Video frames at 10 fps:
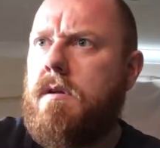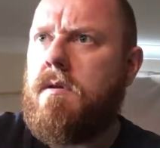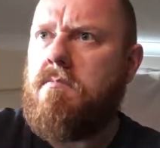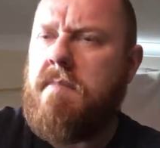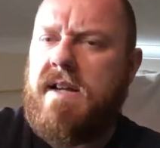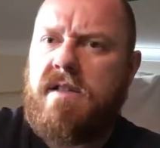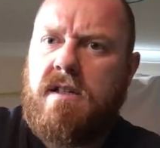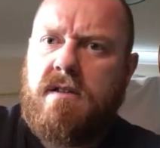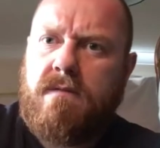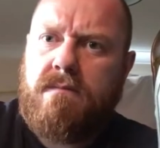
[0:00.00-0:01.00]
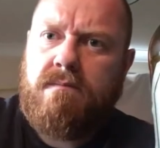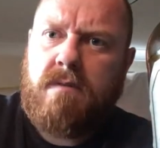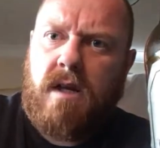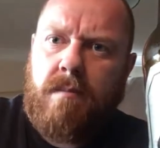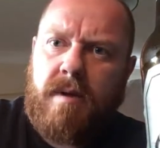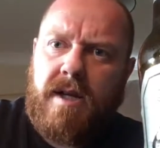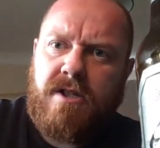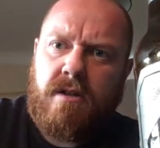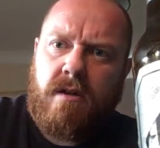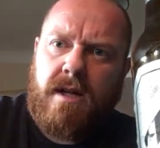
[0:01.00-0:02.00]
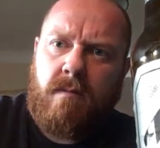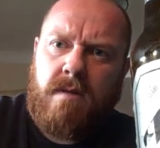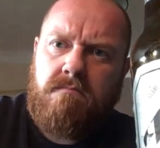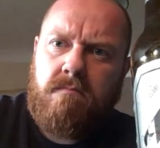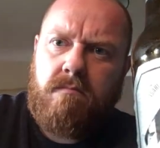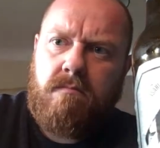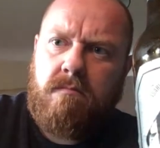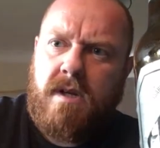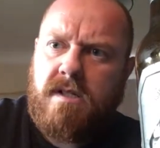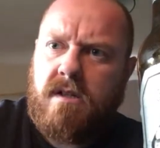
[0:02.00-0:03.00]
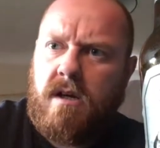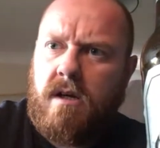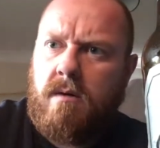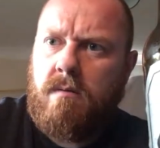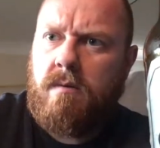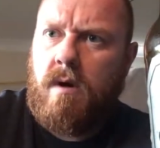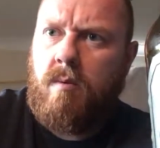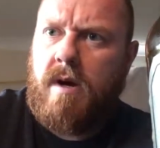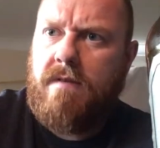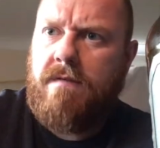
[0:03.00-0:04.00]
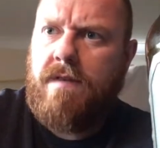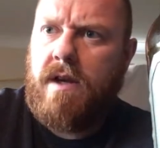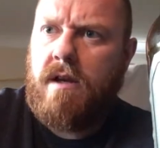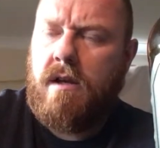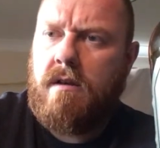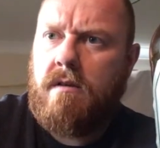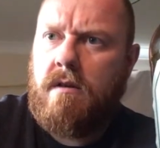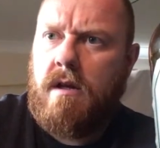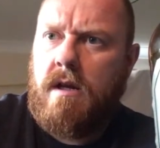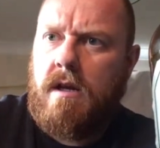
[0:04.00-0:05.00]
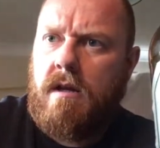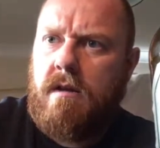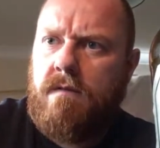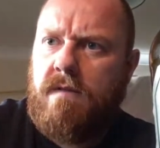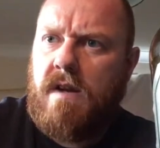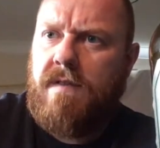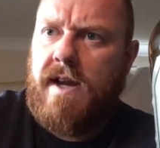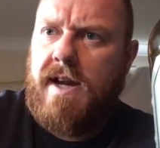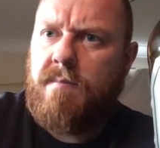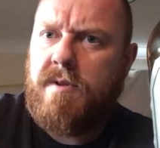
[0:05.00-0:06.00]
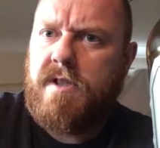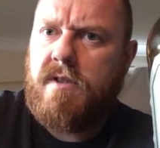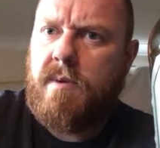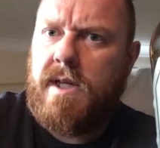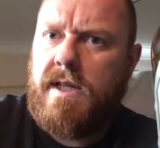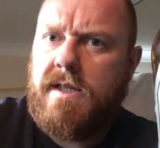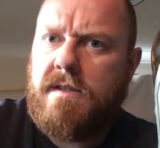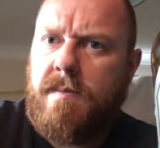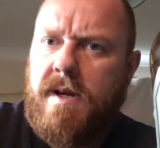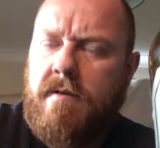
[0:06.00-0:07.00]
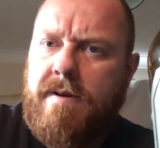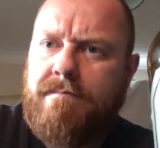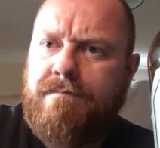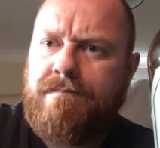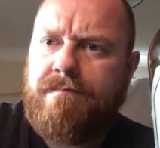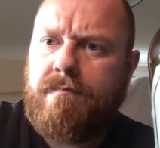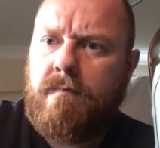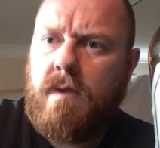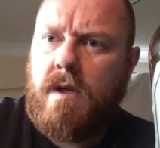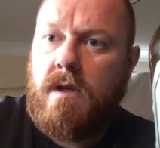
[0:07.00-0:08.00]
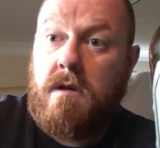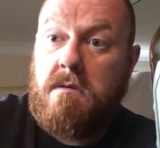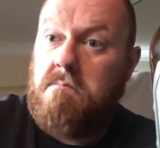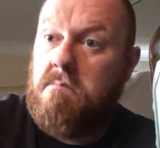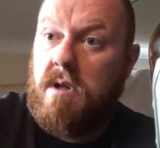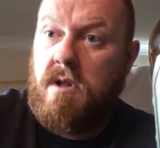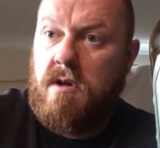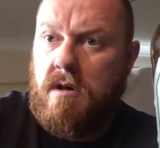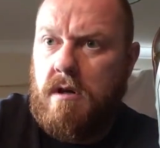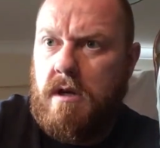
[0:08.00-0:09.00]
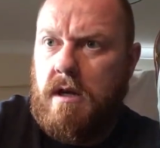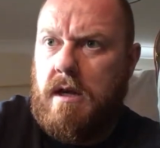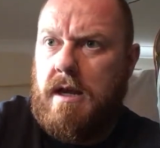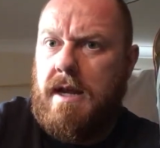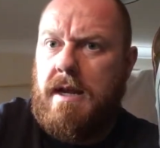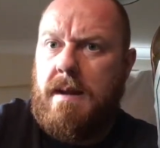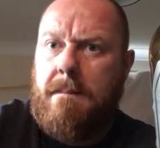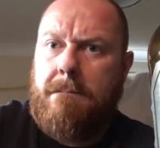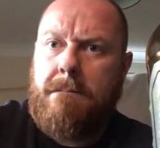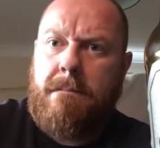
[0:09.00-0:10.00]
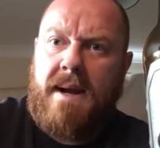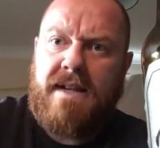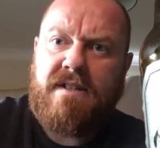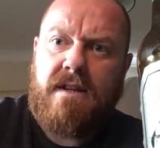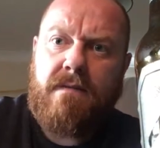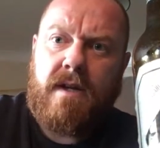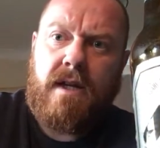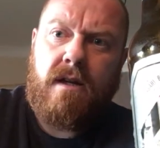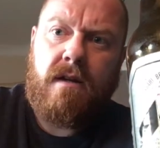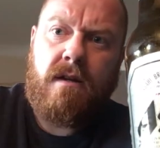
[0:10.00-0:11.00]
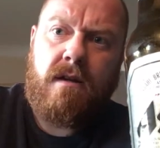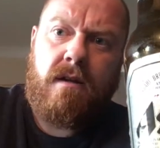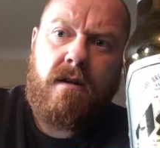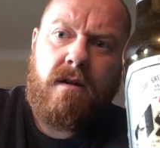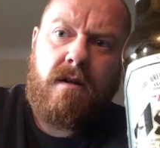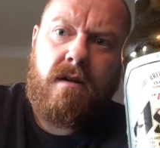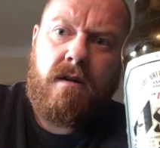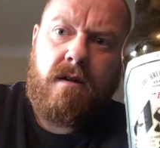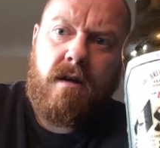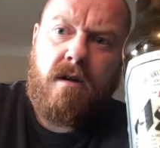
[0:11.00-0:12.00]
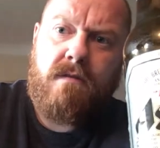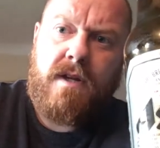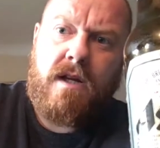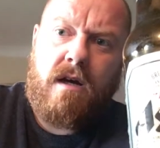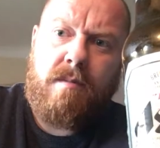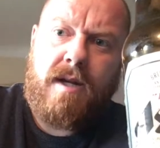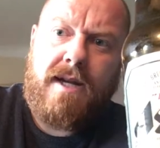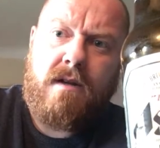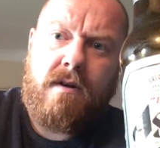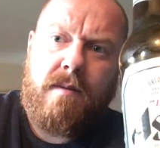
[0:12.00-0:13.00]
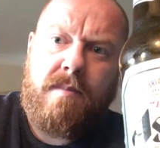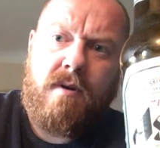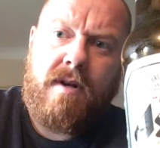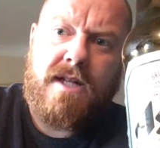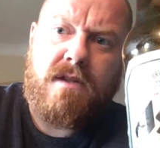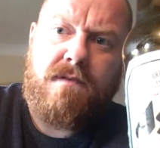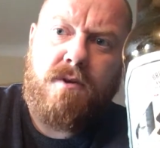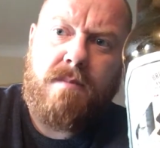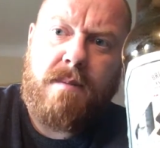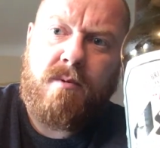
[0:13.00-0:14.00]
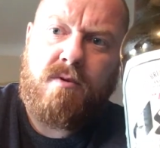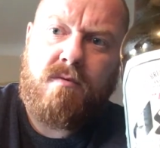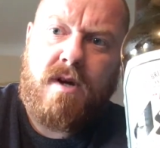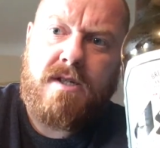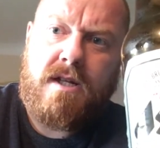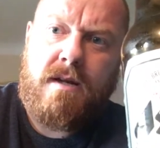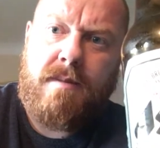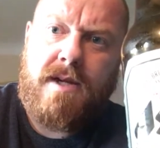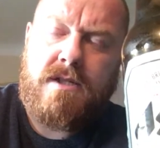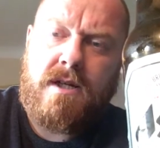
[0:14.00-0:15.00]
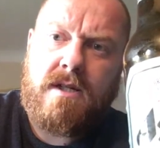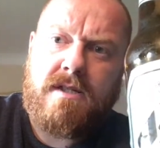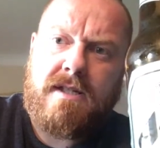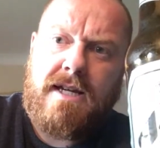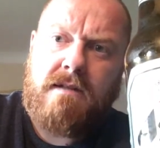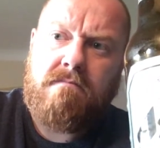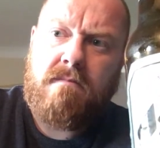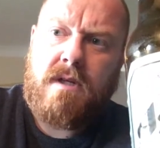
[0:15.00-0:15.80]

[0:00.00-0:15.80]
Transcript: not masses of carbonation on that one it's got a, a one finger fluffy head which is quickly disappearing but not a massively overly carbonated looking beer on that. There's a few bubbles rising up there as you can see.